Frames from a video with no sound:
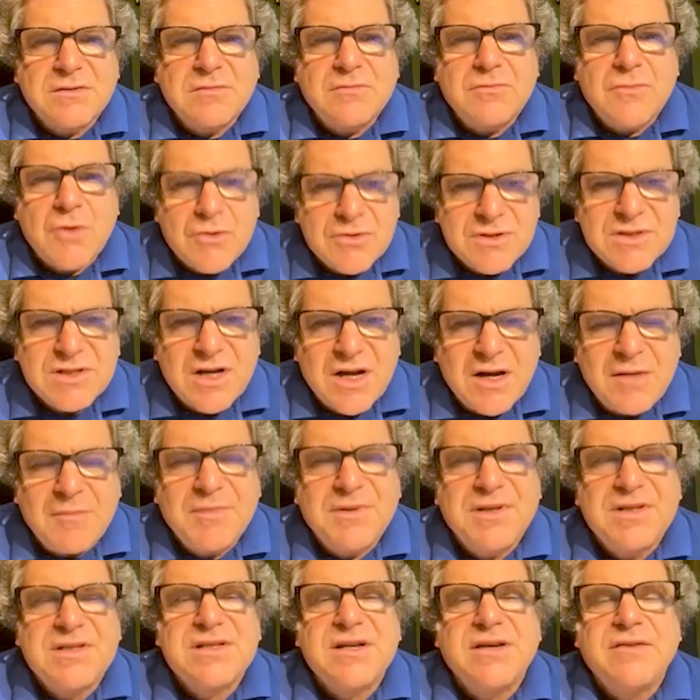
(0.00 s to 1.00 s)
most
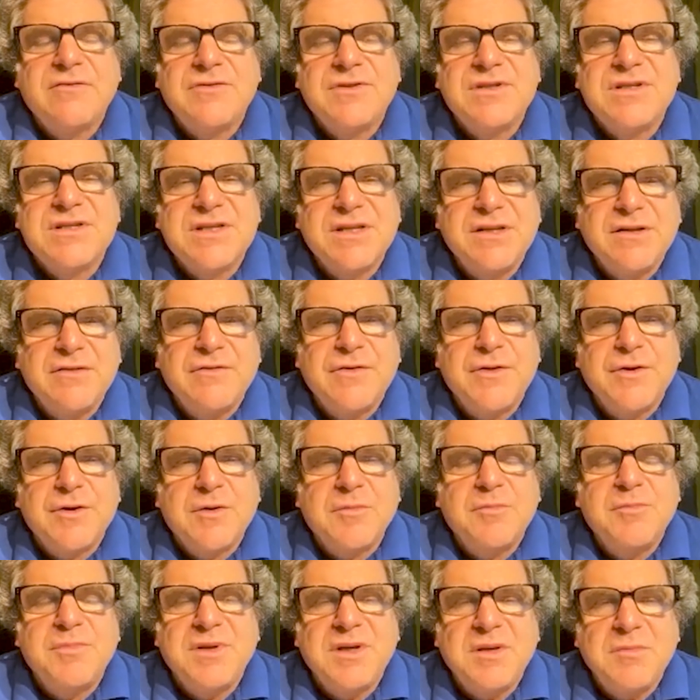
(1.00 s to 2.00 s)
companies have received
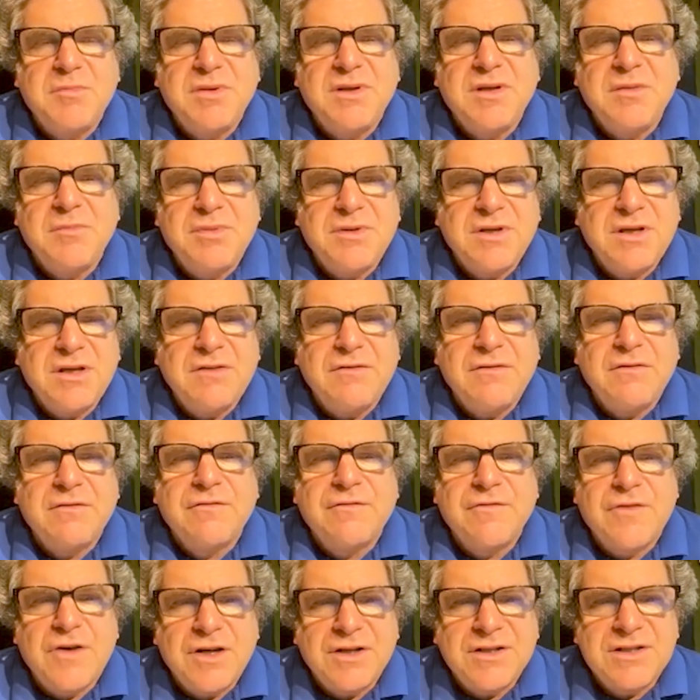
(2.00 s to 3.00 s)
their PPP
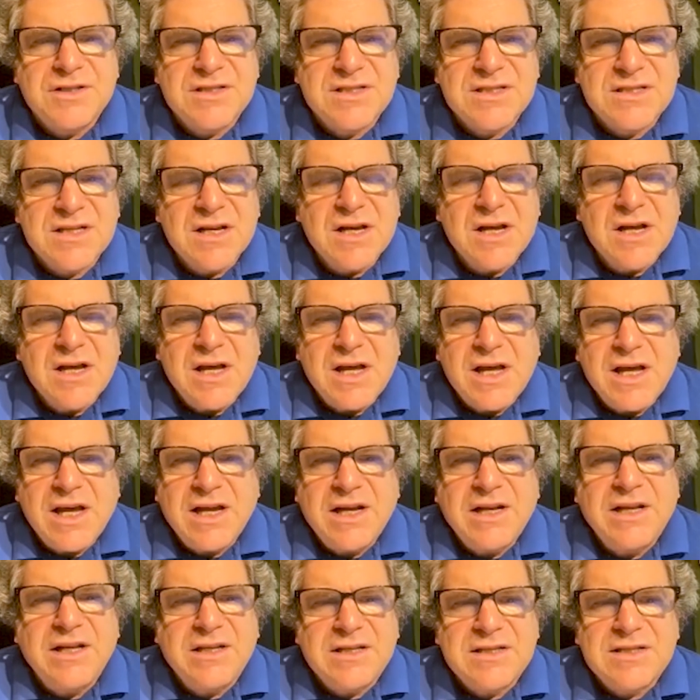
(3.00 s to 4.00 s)
funds,
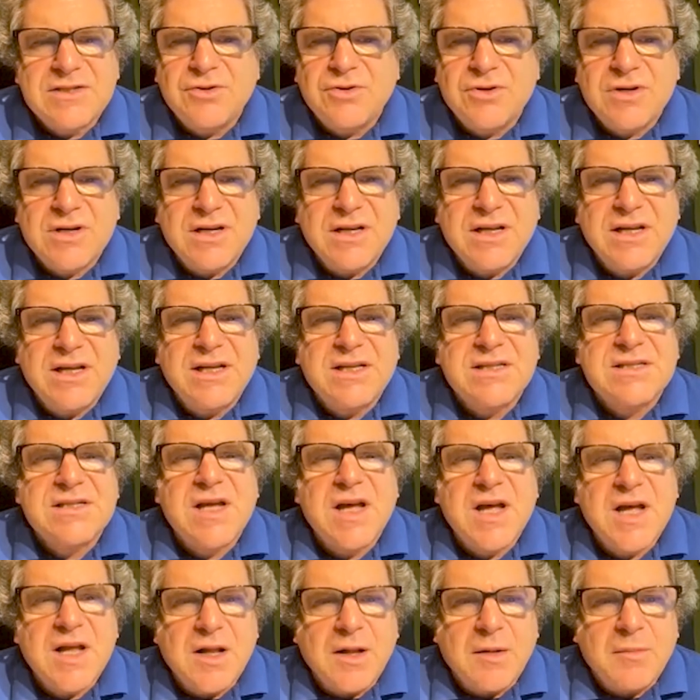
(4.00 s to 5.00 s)
and it certainly has
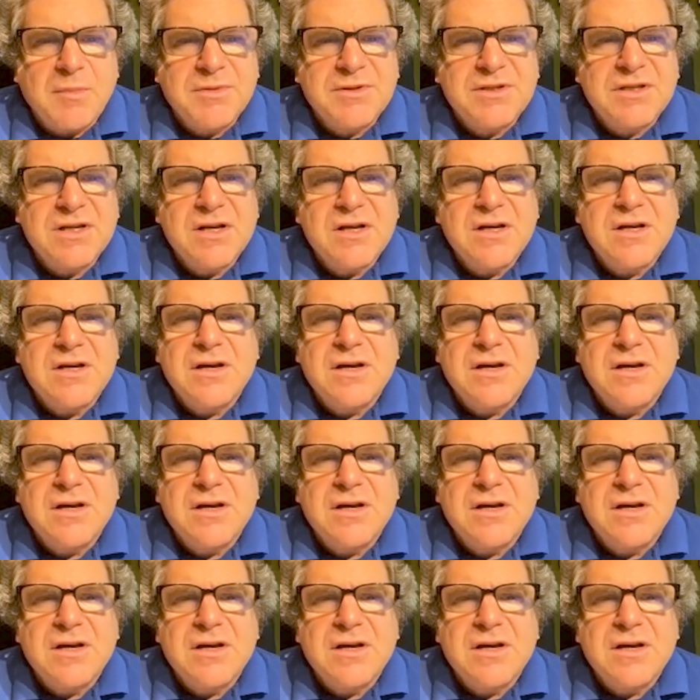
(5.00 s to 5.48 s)
helped.